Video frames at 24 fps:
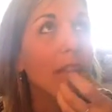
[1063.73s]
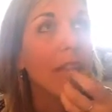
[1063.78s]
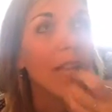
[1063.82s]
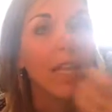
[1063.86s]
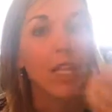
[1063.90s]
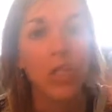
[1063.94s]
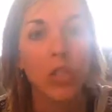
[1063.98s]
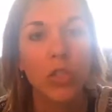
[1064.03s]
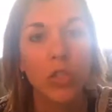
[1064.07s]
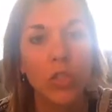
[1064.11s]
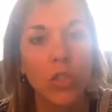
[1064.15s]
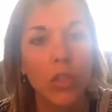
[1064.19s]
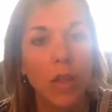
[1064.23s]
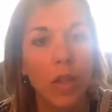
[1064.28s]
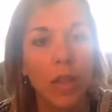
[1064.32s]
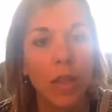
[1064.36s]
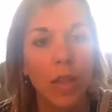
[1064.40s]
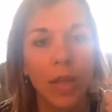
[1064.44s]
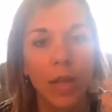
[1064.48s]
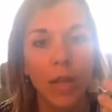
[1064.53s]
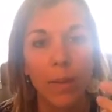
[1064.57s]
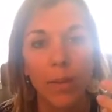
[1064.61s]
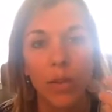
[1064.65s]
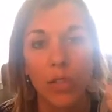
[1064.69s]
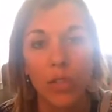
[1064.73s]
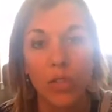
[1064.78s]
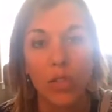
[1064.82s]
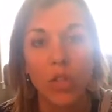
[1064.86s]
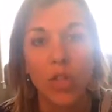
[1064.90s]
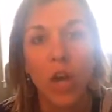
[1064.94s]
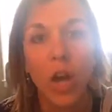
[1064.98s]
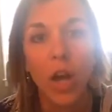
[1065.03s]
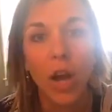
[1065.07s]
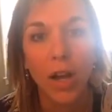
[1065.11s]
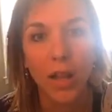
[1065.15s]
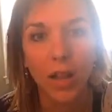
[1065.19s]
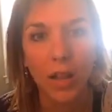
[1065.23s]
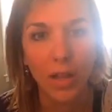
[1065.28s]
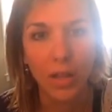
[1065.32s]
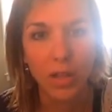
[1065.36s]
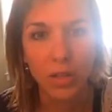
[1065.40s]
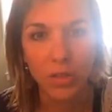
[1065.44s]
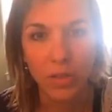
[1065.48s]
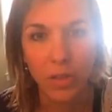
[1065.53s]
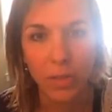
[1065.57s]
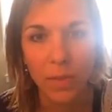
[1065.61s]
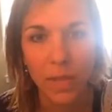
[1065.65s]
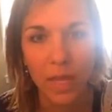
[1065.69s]
like a bunch of chocolate
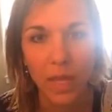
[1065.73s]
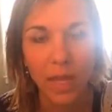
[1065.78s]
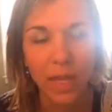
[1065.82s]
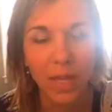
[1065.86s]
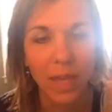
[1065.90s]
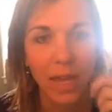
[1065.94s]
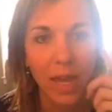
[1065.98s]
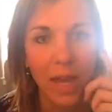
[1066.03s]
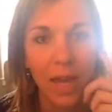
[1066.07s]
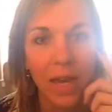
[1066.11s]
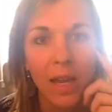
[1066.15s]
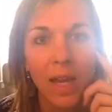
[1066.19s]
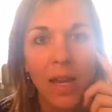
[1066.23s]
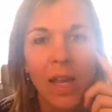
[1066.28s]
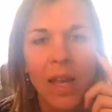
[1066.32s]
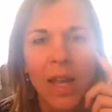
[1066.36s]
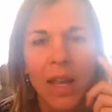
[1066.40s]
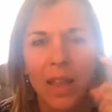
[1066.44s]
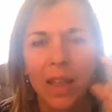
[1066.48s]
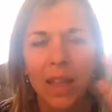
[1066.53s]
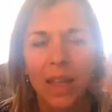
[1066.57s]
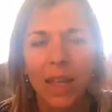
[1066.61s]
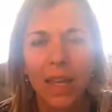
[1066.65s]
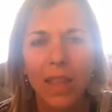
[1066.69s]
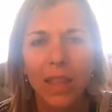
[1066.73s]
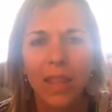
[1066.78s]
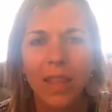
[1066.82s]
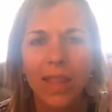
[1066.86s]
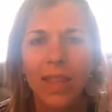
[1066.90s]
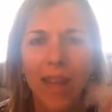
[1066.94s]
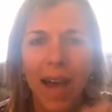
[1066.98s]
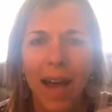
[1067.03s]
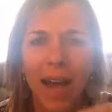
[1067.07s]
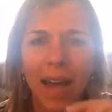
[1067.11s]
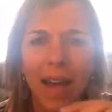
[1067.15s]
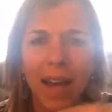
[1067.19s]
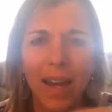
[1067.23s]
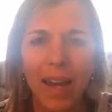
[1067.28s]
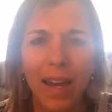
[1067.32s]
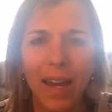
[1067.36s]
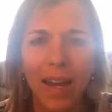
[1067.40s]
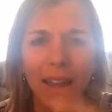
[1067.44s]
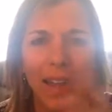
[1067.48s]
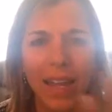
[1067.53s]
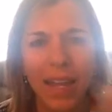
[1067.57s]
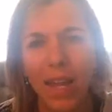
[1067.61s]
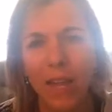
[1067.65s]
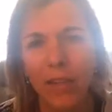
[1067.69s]
or something like that,
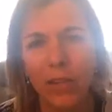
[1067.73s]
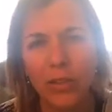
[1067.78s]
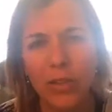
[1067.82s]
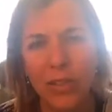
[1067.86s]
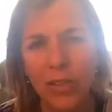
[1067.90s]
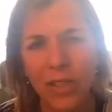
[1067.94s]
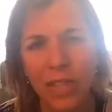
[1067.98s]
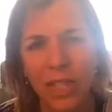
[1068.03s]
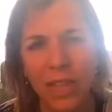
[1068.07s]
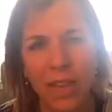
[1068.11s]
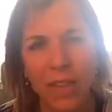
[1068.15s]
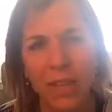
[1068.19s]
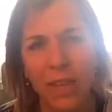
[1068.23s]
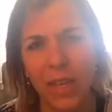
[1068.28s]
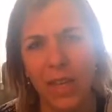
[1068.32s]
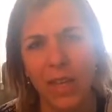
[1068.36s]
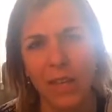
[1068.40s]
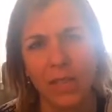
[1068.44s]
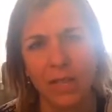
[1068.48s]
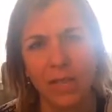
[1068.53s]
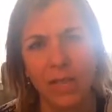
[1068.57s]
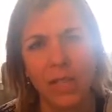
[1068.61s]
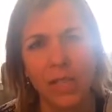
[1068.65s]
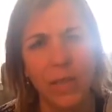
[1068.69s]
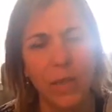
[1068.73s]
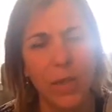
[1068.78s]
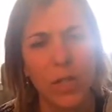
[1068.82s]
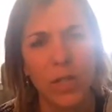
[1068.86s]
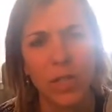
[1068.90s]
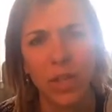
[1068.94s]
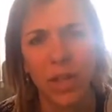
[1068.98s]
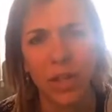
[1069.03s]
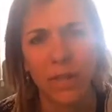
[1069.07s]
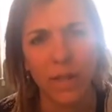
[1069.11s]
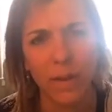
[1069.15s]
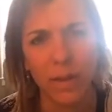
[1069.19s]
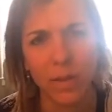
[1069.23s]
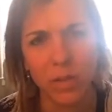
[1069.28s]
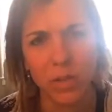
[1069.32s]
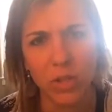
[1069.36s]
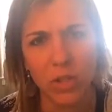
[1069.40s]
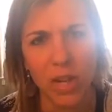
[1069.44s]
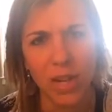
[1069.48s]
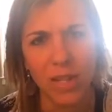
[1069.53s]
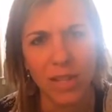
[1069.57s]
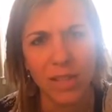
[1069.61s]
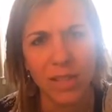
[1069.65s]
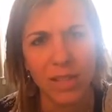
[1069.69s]
I'll just give in, especially if I'm
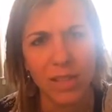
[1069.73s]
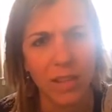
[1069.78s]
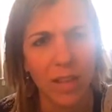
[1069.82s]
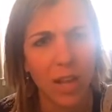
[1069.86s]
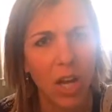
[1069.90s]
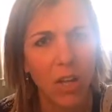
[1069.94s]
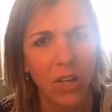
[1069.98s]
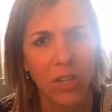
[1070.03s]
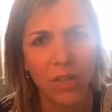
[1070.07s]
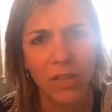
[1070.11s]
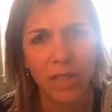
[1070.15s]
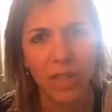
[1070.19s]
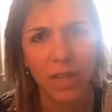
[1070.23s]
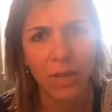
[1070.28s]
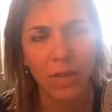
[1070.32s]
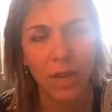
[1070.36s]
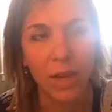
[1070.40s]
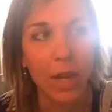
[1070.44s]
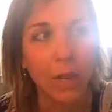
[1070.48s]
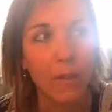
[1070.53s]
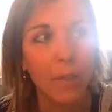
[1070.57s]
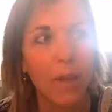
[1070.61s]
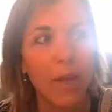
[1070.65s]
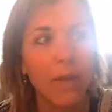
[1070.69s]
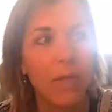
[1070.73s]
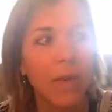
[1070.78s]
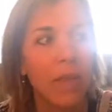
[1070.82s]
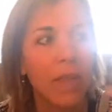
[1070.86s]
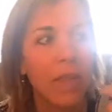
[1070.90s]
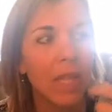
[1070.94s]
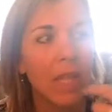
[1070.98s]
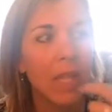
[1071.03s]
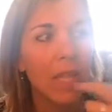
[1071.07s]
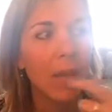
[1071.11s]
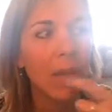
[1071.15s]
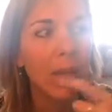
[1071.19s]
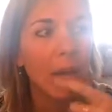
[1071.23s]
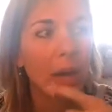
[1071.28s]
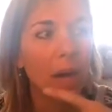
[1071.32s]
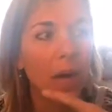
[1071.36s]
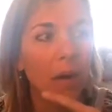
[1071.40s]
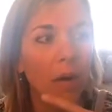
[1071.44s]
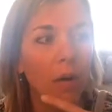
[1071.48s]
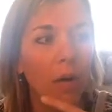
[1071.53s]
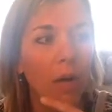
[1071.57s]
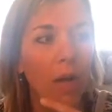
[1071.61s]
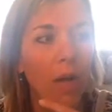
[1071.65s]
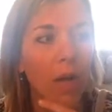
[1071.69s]
stressed, I'll just give in. But if I think
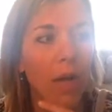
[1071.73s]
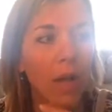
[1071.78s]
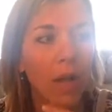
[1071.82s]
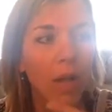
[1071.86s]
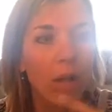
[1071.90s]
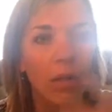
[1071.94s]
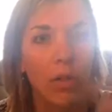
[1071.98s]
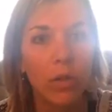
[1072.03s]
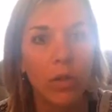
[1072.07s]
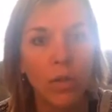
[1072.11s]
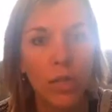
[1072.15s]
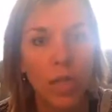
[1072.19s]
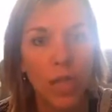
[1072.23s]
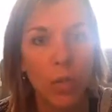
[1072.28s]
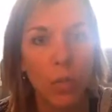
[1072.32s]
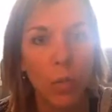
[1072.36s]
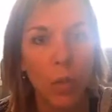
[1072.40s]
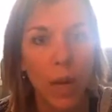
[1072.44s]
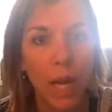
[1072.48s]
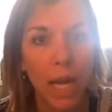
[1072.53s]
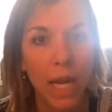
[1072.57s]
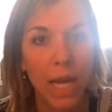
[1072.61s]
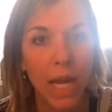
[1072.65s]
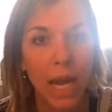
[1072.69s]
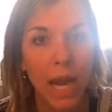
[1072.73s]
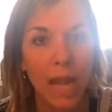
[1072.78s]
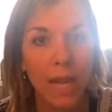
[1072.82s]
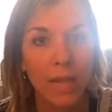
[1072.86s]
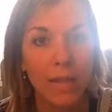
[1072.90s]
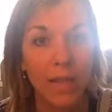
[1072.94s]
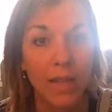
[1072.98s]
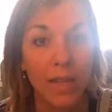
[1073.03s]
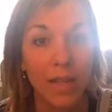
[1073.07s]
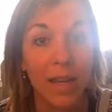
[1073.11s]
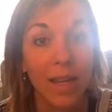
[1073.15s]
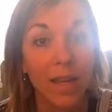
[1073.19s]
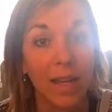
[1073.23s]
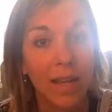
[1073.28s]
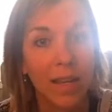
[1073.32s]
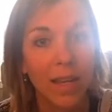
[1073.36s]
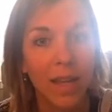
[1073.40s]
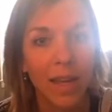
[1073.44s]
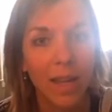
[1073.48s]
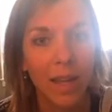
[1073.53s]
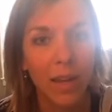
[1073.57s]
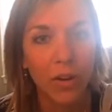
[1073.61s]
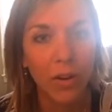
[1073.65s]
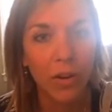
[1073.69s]
about losing weight as an
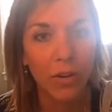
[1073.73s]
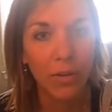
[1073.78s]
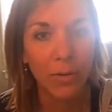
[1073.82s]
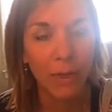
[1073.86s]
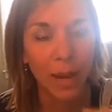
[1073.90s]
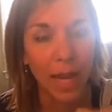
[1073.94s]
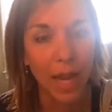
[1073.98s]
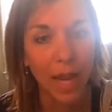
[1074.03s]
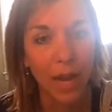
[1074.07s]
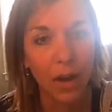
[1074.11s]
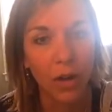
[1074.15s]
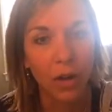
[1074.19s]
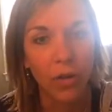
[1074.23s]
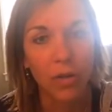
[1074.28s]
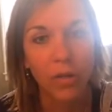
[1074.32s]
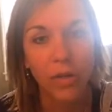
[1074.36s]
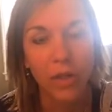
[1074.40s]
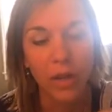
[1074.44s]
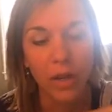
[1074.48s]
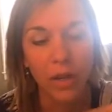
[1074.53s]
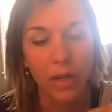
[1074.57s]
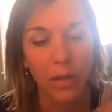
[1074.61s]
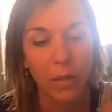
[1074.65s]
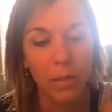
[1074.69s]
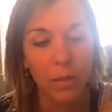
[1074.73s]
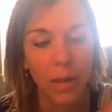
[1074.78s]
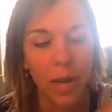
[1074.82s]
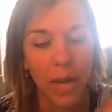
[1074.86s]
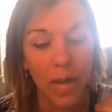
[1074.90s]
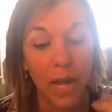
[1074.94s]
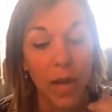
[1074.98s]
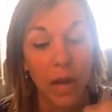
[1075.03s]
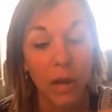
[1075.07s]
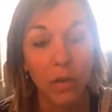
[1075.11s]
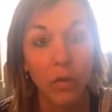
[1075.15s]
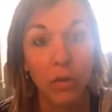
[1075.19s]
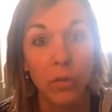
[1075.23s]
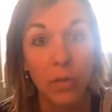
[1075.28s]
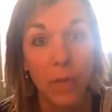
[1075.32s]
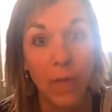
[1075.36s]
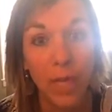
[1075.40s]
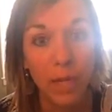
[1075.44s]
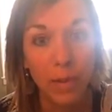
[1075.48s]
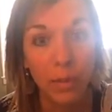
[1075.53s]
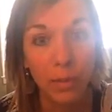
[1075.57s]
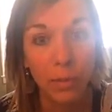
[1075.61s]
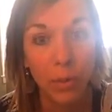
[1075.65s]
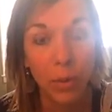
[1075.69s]
indicator of my health, and my health
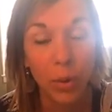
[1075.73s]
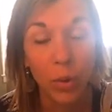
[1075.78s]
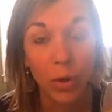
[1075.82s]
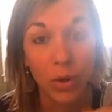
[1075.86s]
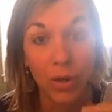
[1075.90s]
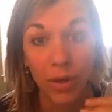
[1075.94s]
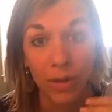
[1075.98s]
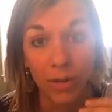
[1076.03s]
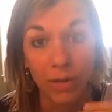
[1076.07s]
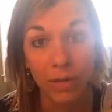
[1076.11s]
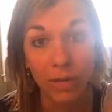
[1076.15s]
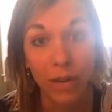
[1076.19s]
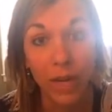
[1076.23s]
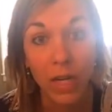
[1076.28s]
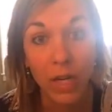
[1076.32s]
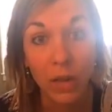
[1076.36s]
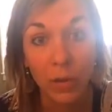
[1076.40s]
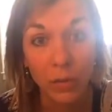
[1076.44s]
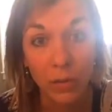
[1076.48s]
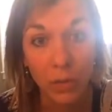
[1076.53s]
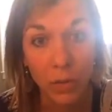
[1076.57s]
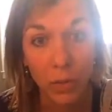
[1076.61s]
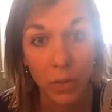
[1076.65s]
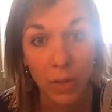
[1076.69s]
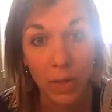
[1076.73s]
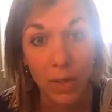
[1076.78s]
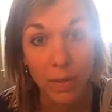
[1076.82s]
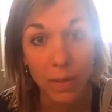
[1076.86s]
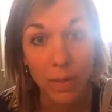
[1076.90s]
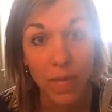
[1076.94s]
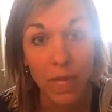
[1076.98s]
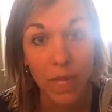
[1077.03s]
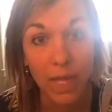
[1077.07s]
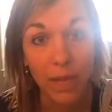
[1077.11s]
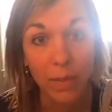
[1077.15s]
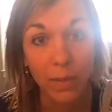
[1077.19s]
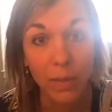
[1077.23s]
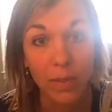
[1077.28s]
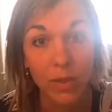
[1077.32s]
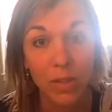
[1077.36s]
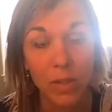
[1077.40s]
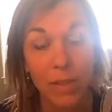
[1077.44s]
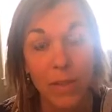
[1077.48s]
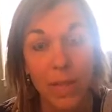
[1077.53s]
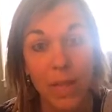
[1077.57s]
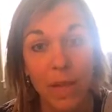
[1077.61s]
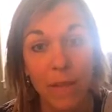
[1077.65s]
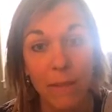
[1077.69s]
being important and vital for me, being able
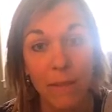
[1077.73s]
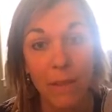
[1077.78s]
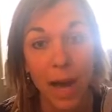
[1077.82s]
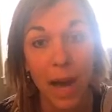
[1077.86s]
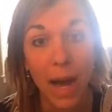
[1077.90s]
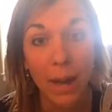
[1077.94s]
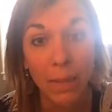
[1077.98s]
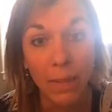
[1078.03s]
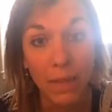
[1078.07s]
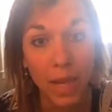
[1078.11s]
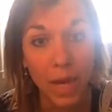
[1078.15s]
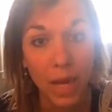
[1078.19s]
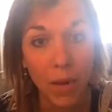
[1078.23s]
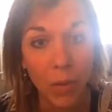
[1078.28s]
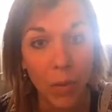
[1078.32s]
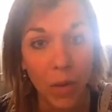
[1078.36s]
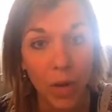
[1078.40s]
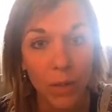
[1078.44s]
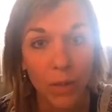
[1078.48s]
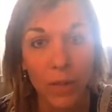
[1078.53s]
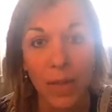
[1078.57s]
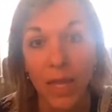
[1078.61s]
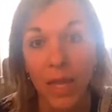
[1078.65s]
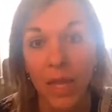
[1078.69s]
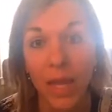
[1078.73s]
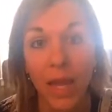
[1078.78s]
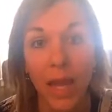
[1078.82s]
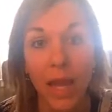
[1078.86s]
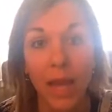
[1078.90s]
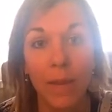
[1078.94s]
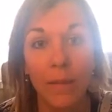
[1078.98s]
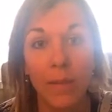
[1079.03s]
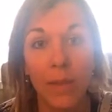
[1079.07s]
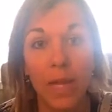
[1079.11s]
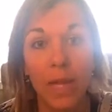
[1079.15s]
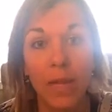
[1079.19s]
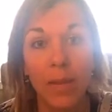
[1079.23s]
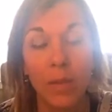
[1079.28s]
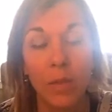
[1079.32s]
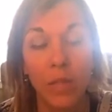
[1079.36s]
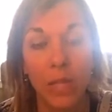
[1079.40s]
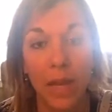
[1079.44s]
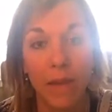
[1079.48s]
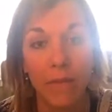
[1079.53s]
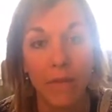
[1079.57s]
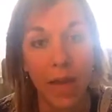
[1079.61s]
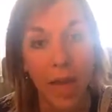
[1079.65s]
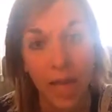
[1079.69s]
to be the mom that I want to be, and being able
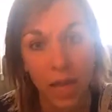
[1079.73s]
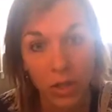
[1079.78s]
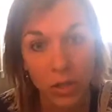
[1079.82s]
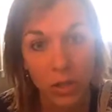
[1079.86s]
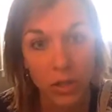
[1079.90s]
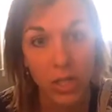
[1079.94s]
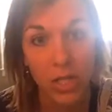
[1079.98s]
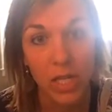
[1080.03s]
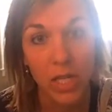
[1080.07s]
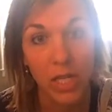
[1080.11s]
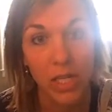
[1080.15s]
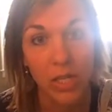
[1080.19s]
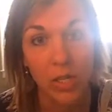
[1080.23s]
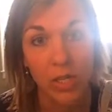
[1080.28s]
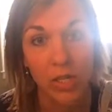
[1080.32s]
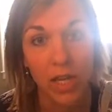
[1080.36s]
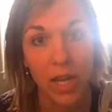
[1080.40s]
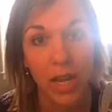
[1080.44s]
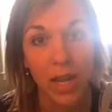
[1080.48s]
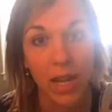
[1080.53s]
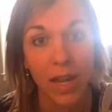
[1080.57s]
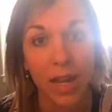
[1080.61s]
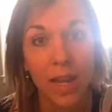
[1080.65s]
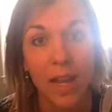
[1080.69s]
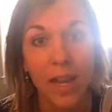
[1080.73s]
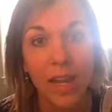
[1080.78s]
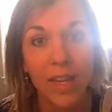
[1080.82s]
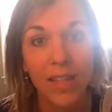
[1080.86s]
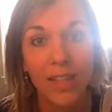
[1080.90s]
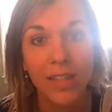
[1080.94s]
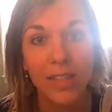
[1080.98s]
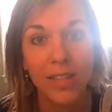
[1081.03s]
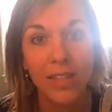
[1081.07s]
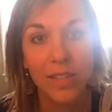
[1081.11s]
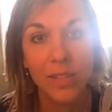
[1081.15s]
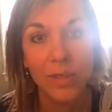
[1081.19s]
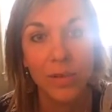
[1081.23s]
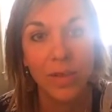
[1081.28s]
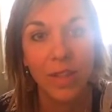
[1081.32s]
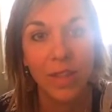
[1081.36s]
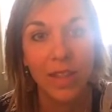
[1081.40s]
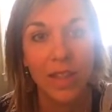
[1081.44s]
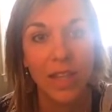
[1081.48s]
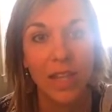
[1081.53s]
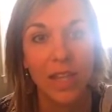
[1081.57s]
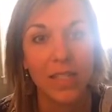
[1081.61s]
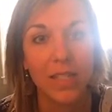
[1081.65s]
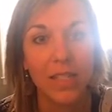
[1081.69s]
to have energy each day to do
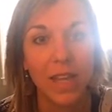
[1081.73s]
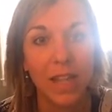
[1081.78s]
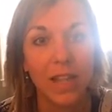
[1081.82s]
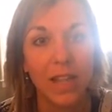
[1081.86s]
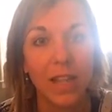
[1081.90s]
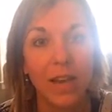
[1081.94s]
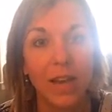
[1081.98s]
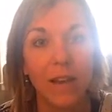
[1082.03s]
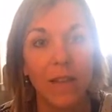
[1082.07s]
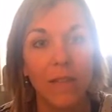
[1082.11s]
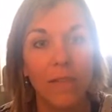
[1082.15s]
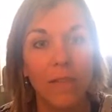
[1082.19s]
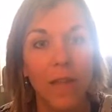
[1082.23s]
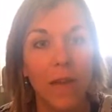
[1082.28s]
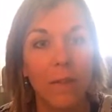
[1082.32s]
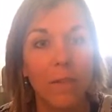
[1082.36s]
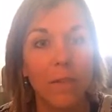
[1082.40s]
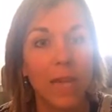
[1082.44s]
the things I love, and